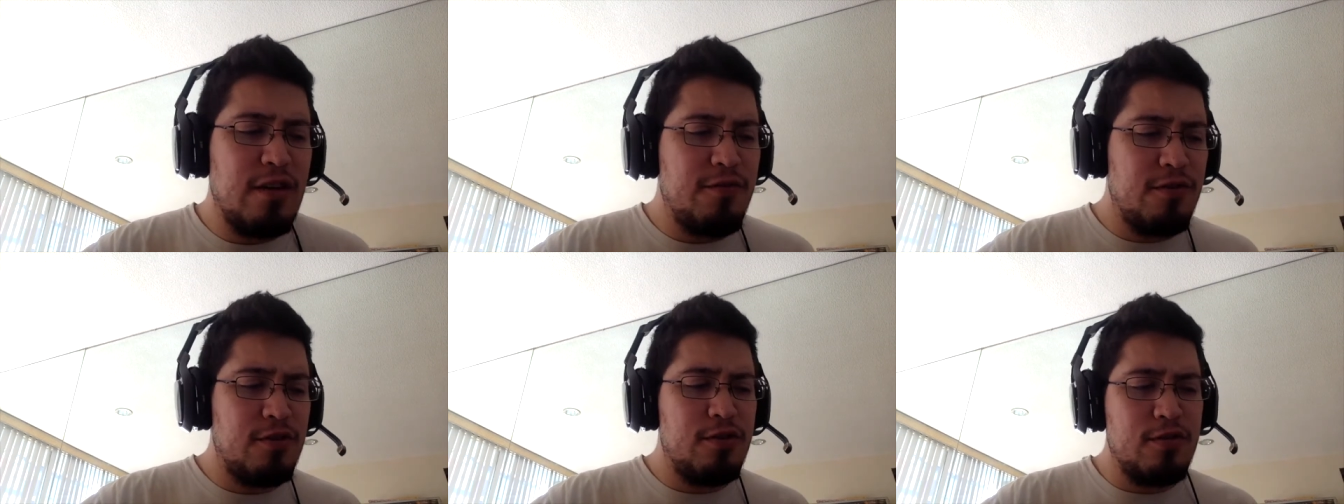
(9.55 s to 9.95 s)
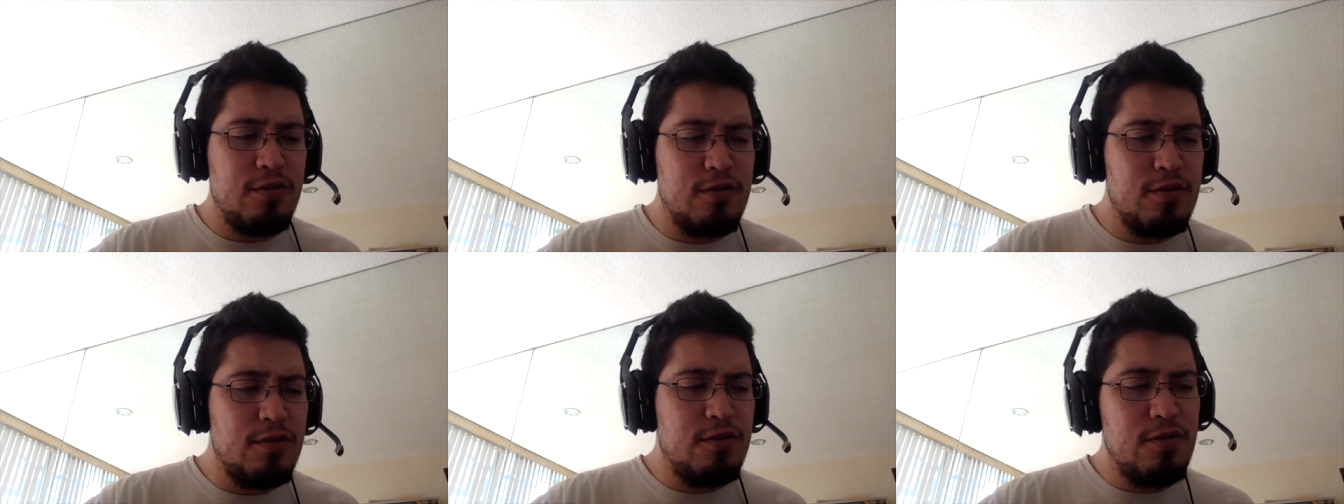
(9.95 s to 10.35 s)
for
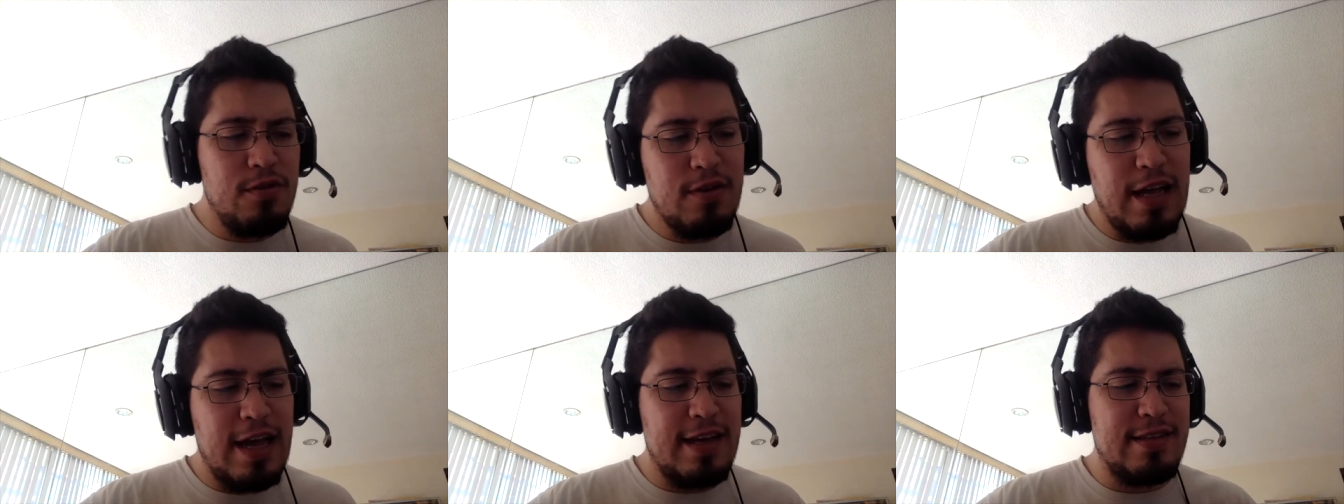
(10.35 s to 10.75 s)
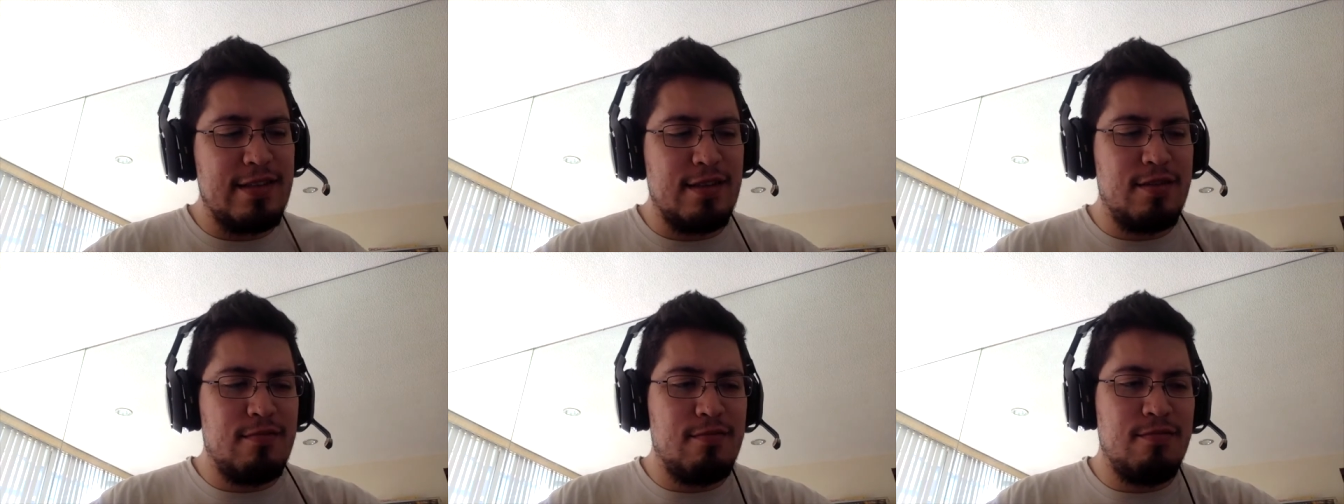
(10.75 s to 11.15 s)
you guys
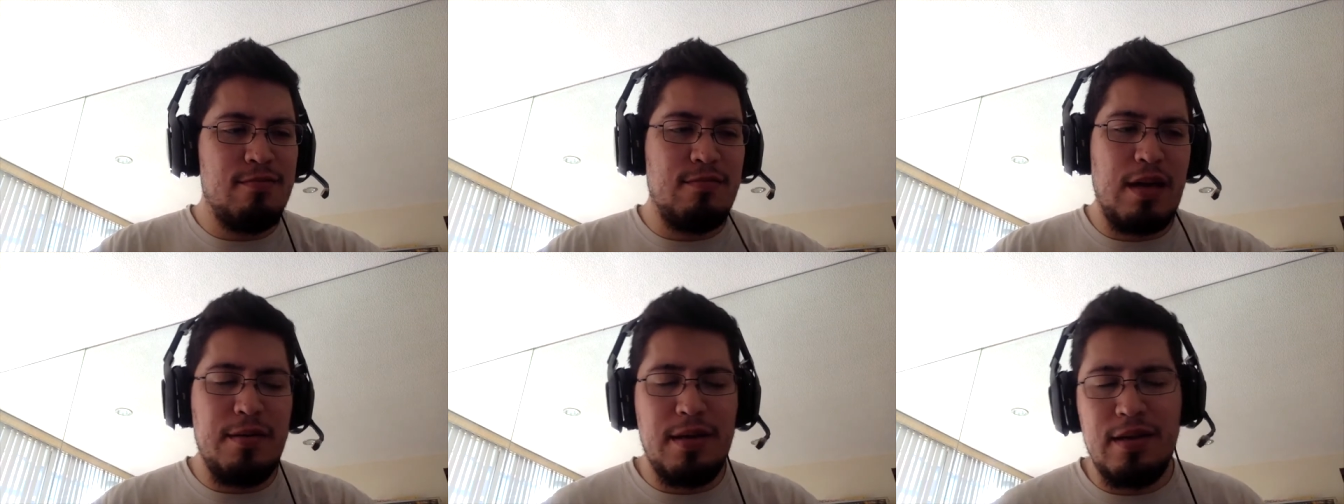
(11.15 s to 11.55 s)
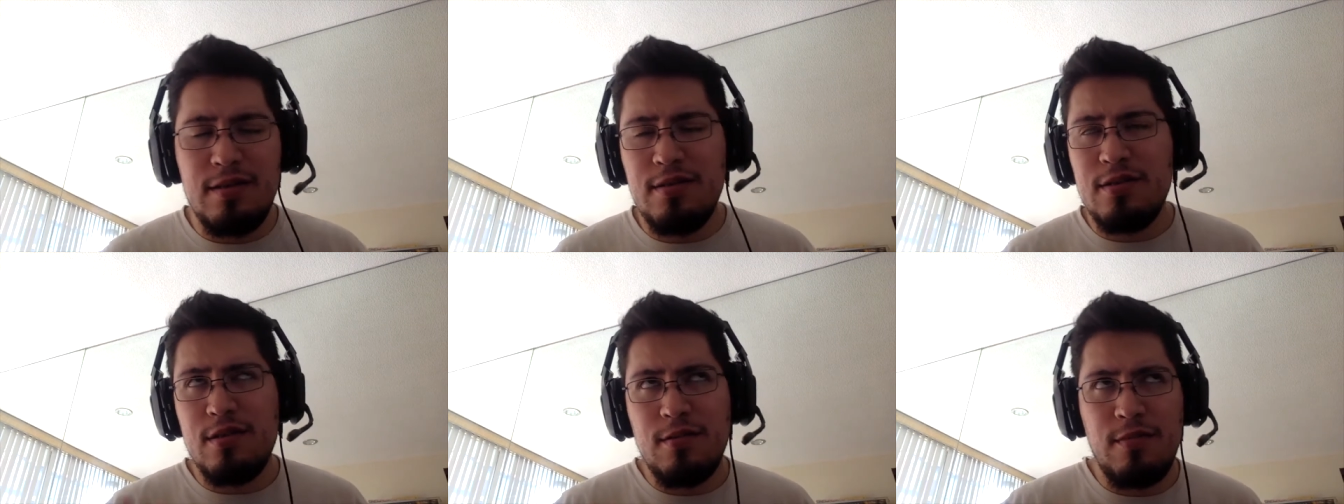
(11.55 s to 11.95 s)
that maybe
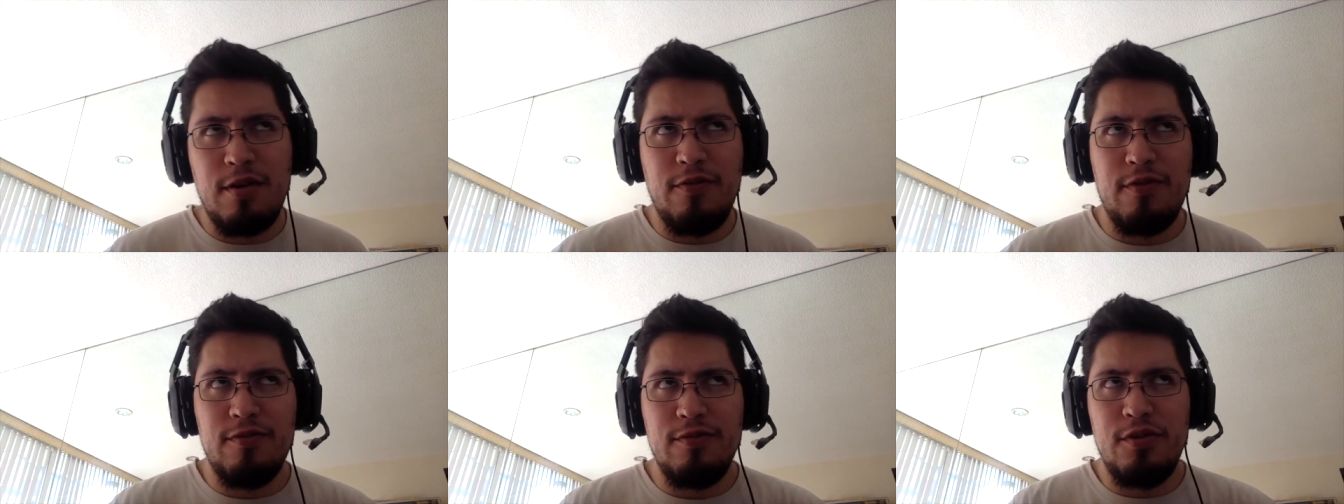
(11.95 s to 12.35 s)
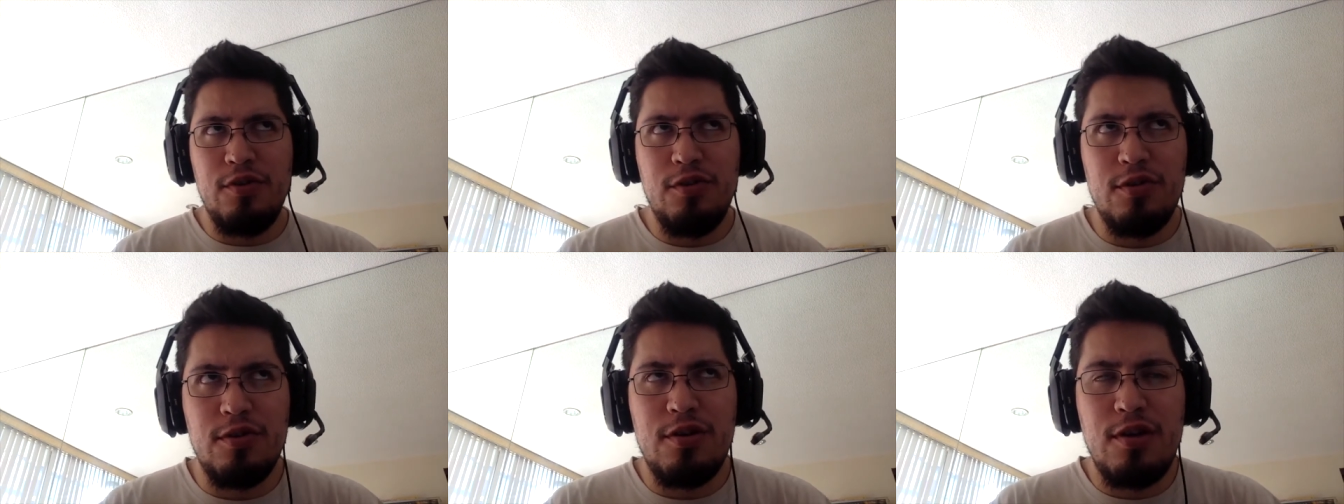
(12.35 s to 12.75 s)
some of
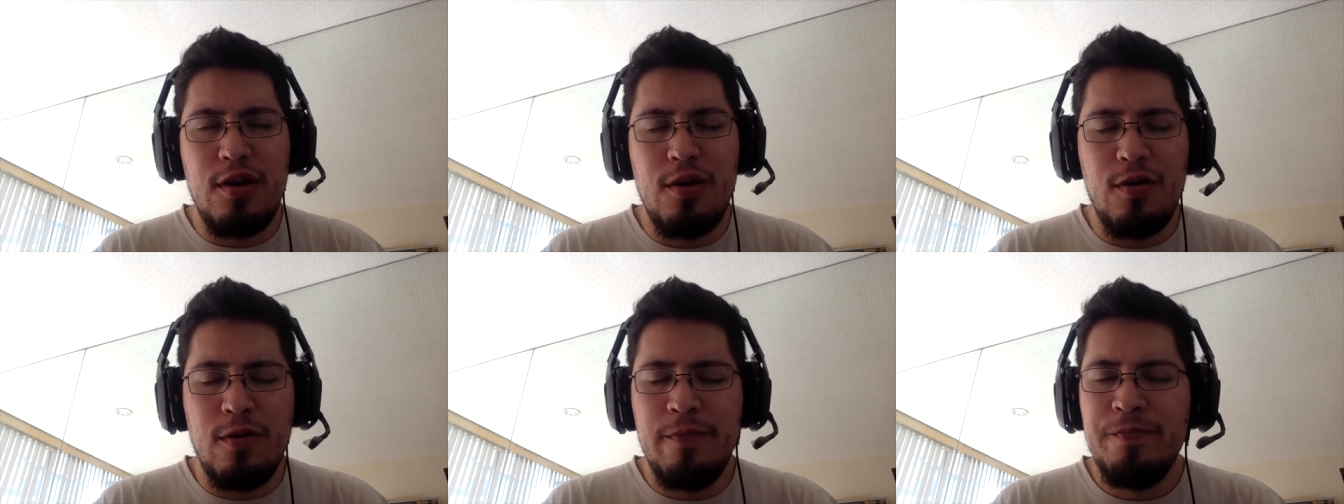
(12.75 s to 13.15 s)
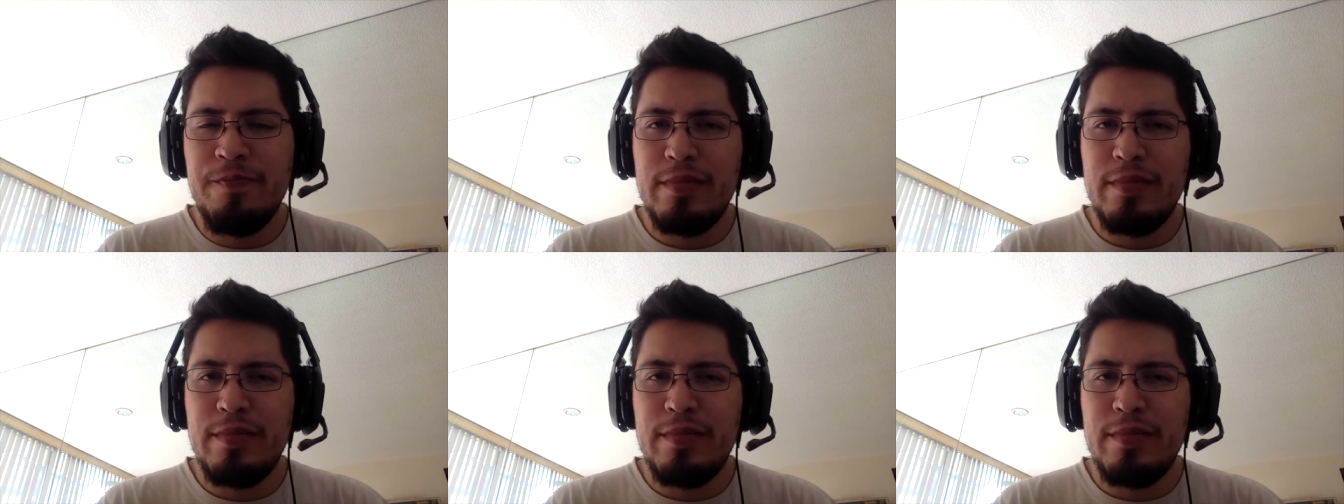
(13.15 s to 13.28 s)
you don't know